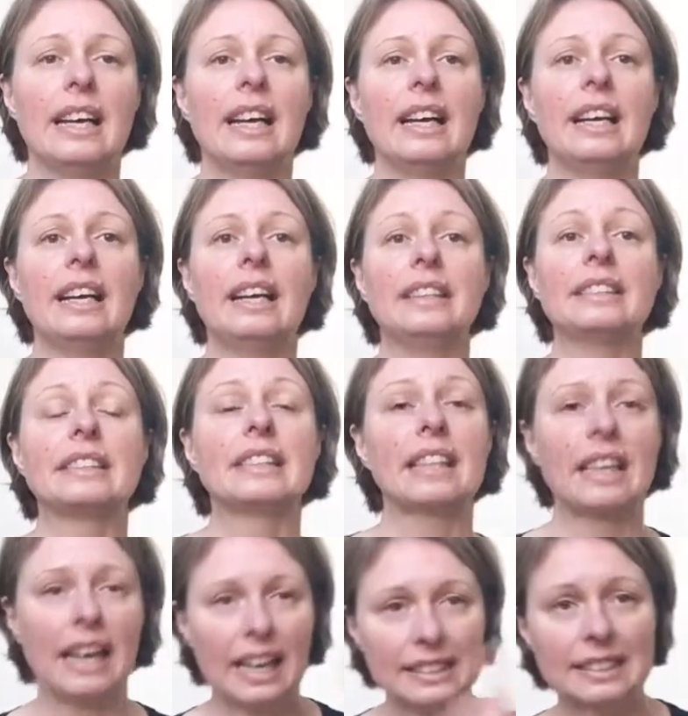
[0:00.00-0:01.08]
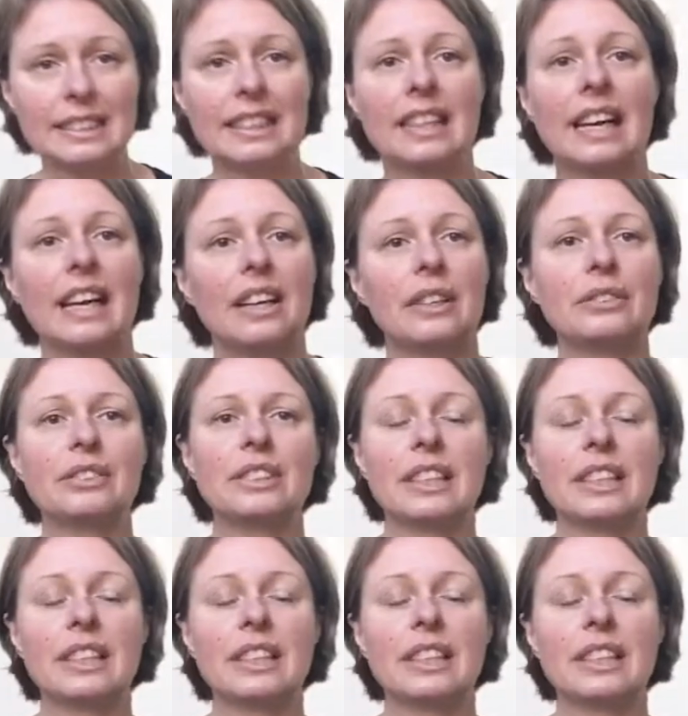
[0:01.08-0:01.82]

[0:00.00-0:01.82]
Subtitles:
And cutting out